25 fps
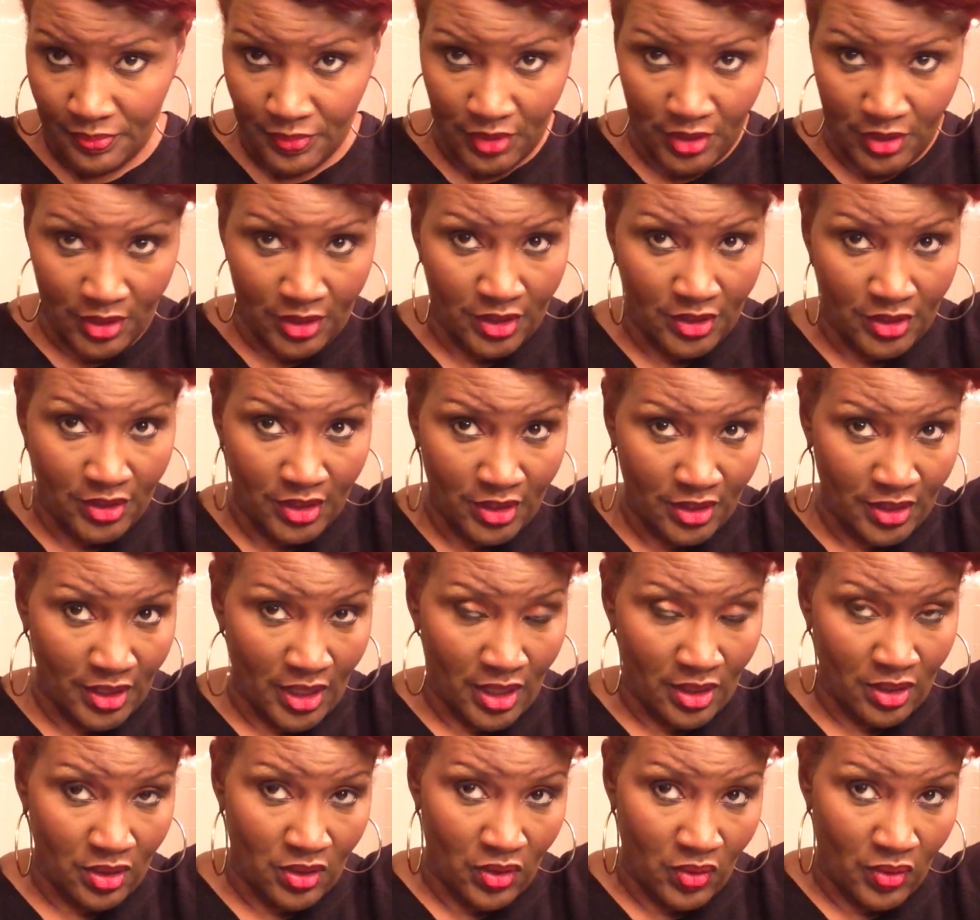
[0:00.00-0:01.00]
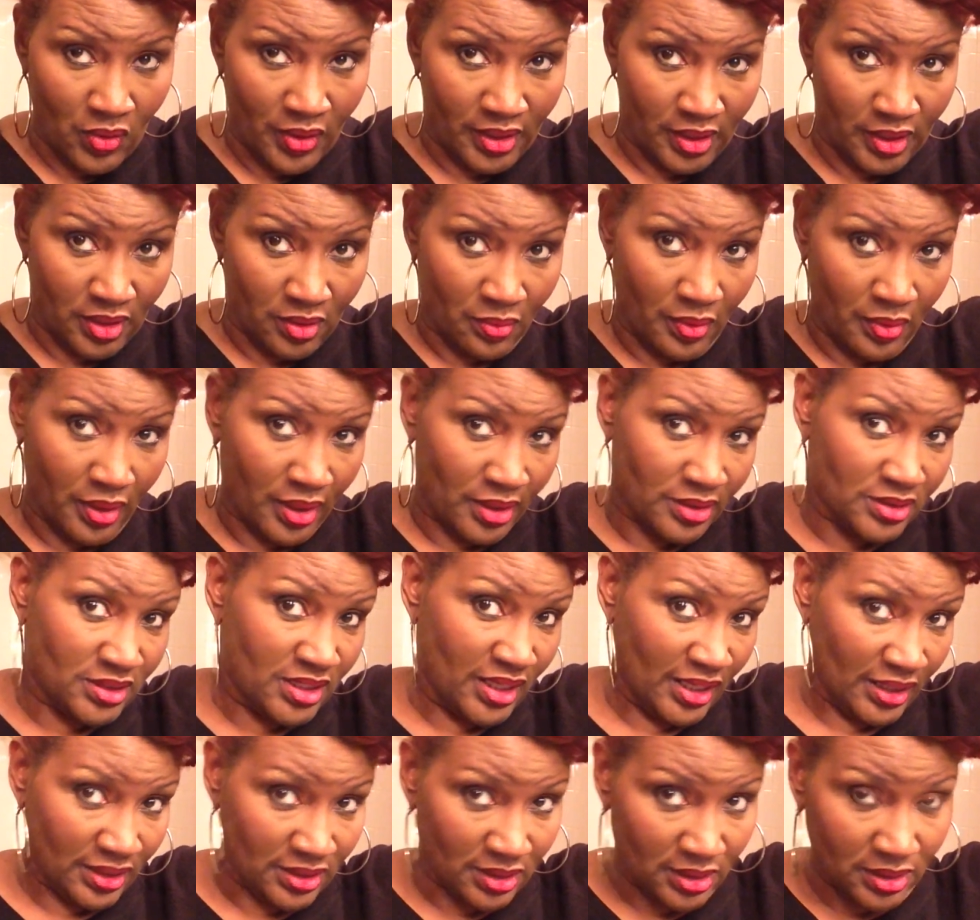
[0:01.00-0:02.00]
they're not going anywhere.
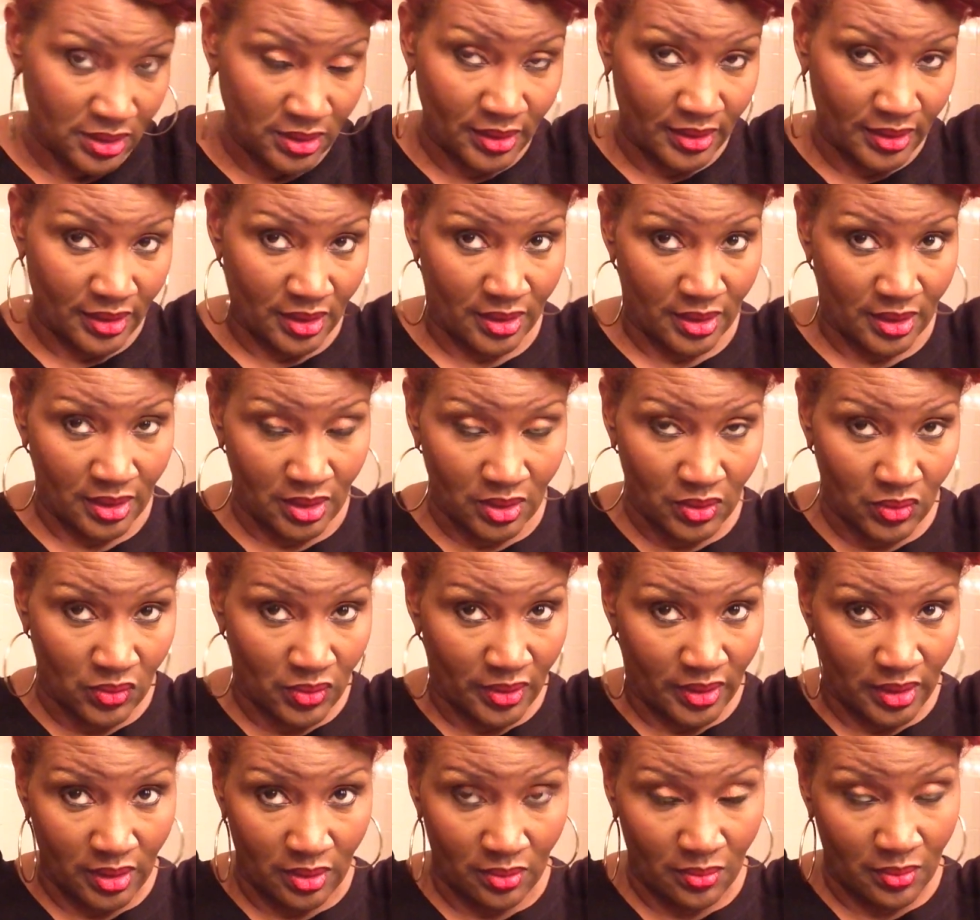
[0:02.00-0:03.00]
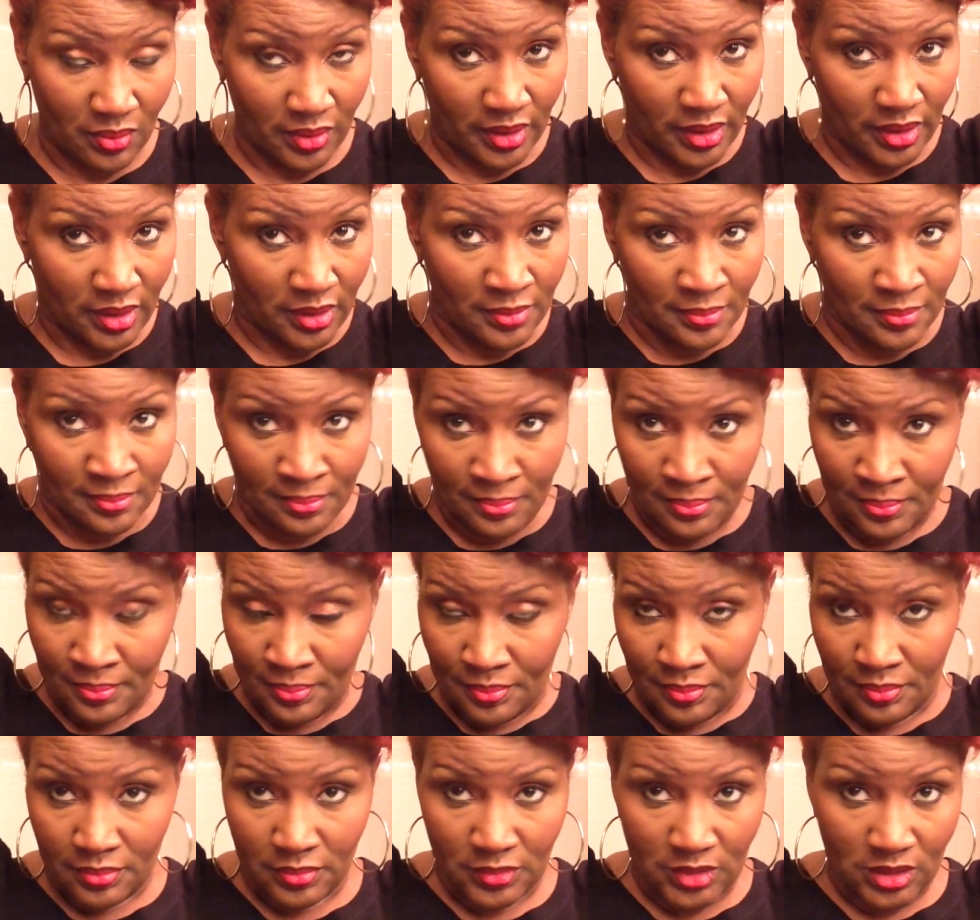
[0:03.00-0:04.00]
Technically, they're not going anywhere.
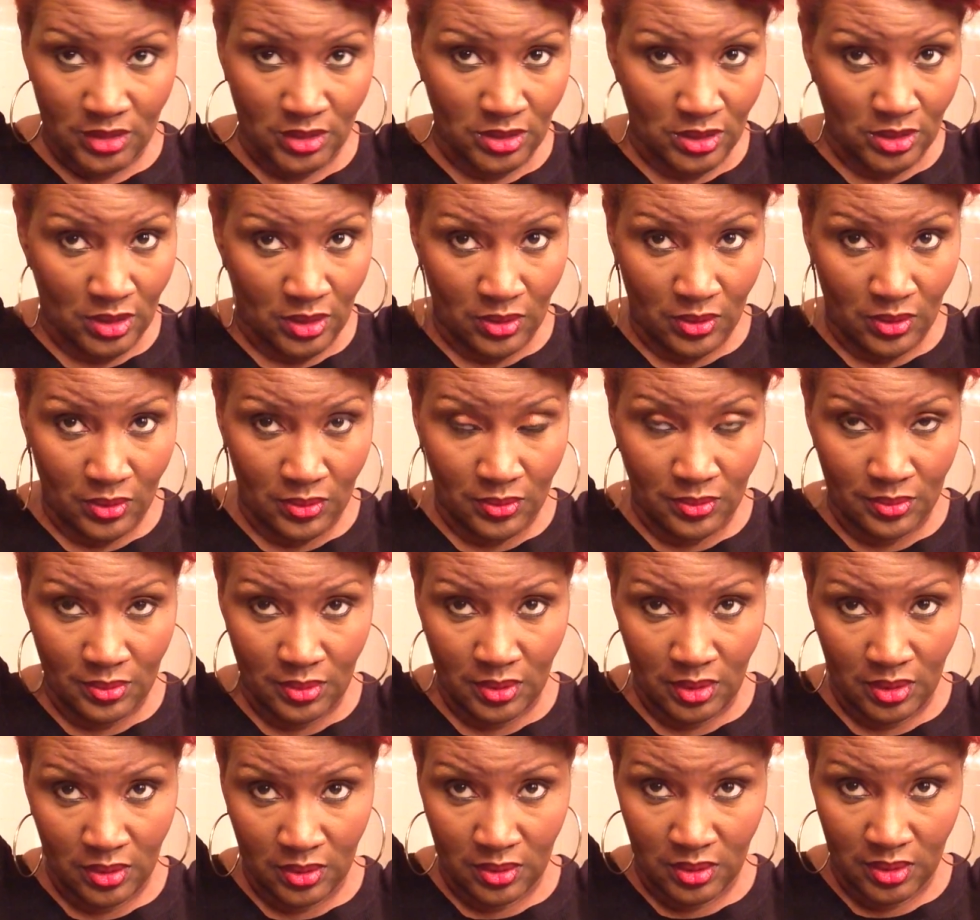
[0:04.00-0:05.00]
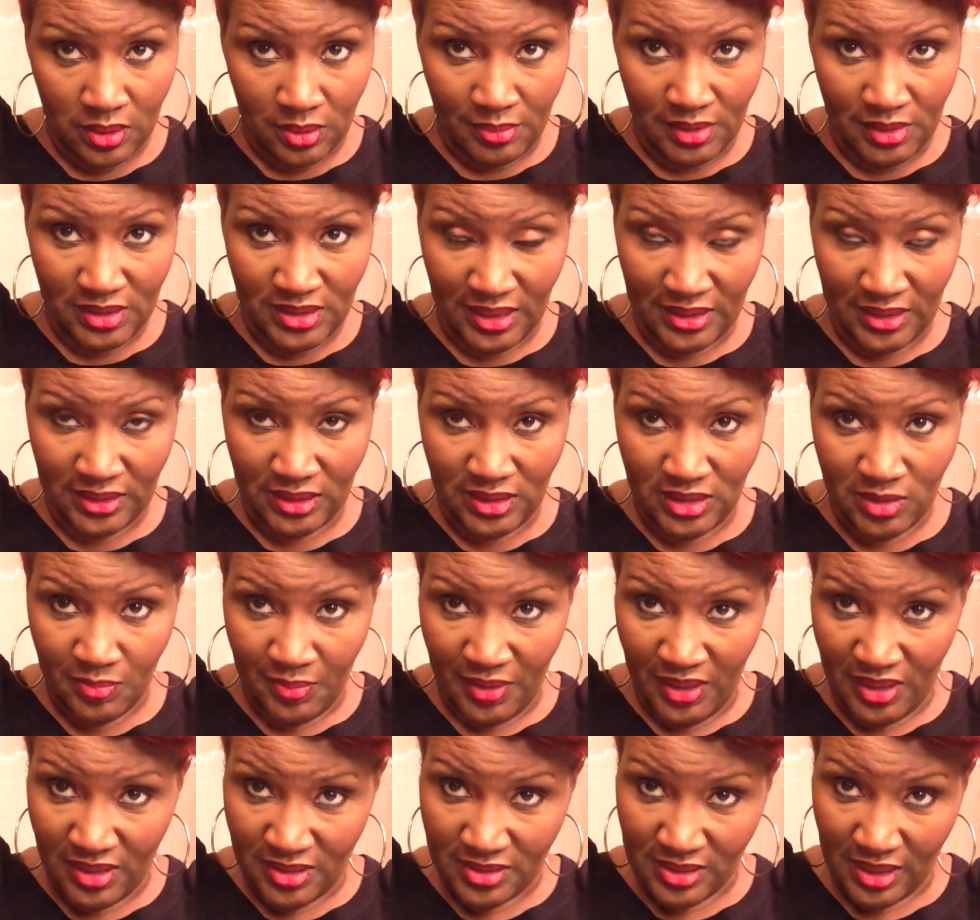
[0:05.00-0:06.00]
So, let me take these
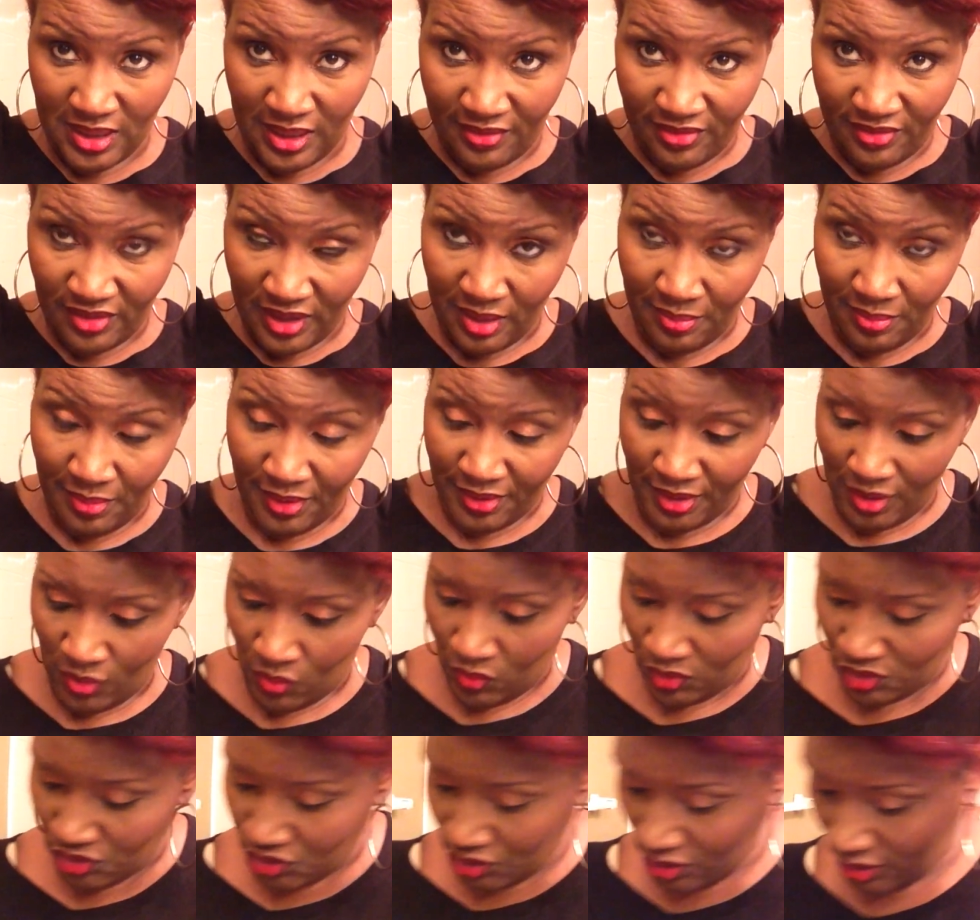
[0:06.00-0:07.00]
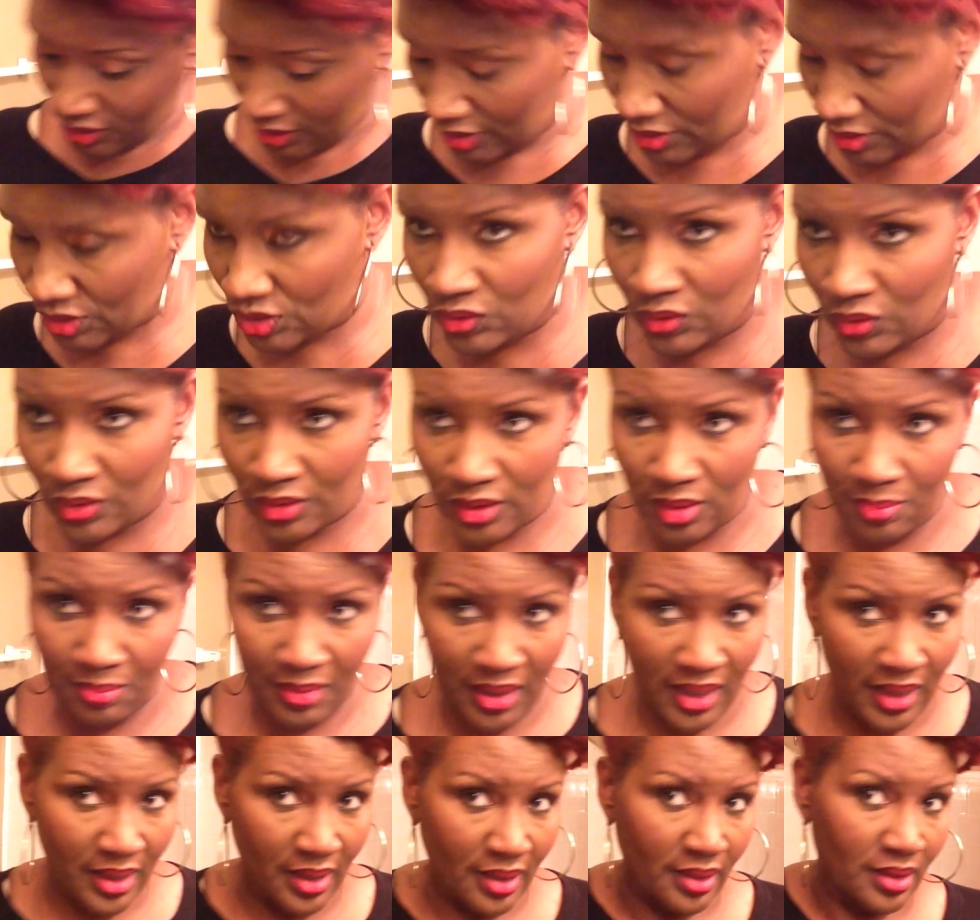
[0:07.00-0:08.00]
pins out. I forgot about that. Once you get toward the
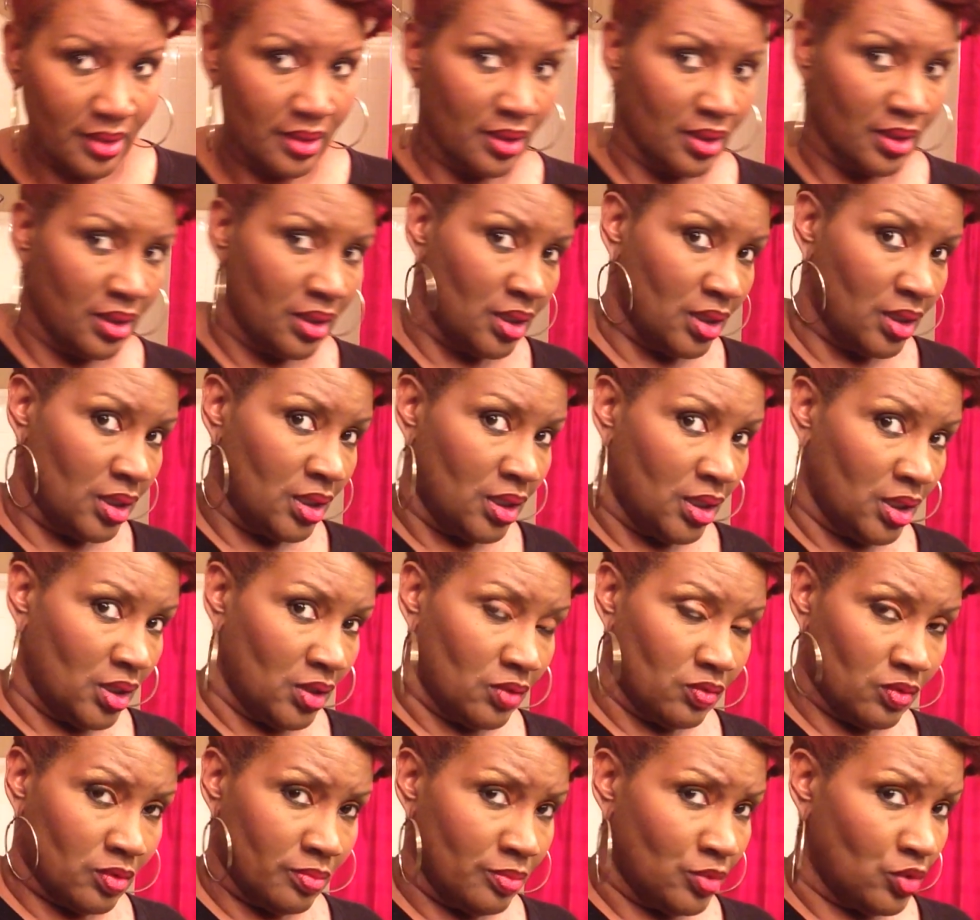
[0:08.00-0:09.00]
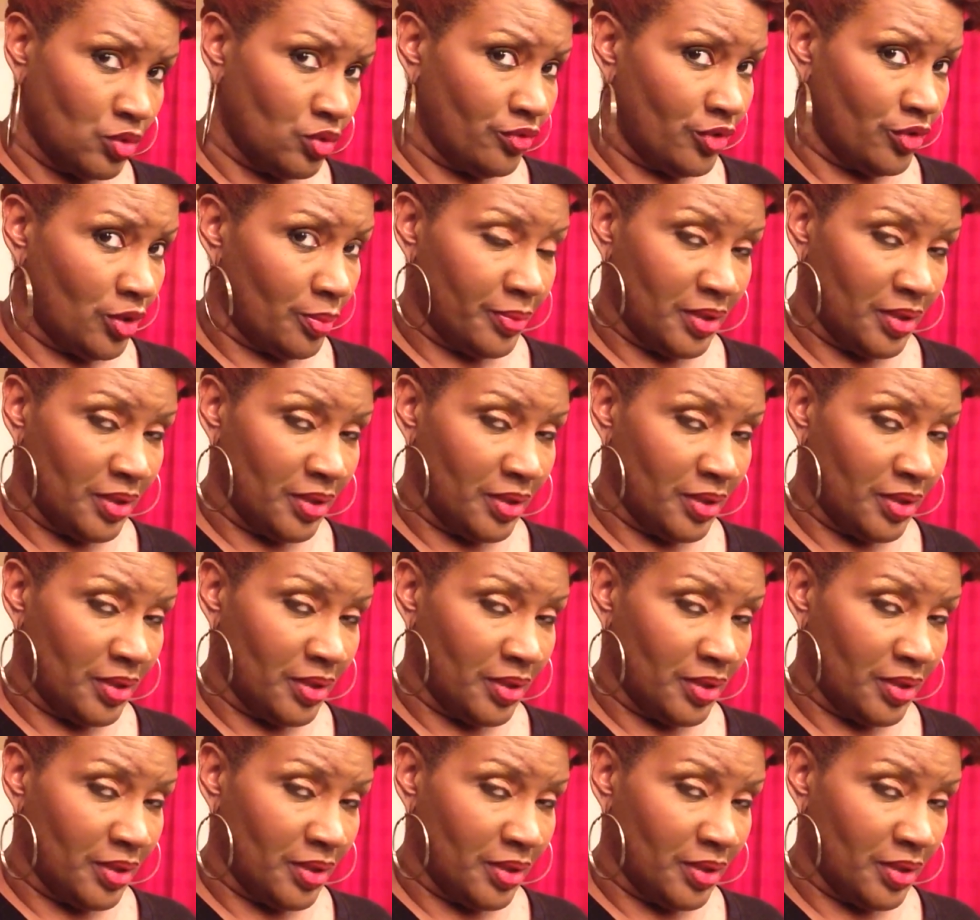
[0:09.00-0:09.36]
back, remove your